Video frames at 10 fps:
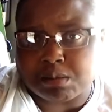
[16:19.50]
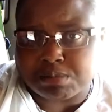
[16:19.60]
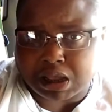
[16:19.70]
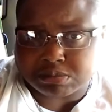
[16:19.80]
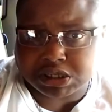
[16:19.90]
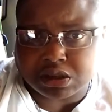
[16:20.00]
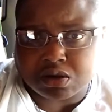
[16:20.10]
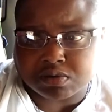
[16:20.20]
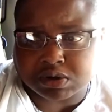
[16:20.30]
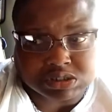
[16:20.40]
I bobtail
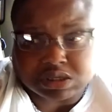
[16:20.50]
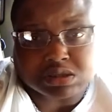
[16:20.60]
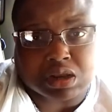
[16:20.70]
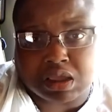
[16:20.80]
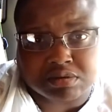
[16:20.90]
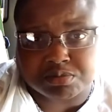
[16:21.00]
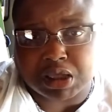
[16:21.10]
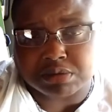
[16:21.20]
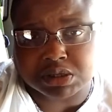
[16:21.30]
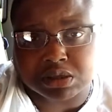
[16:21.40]
over because that's all I have is a
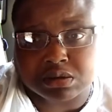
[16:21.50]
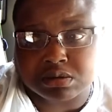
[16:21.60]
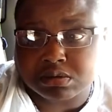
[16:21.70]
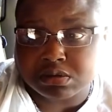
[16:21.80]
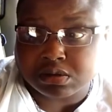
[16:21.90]
bobtail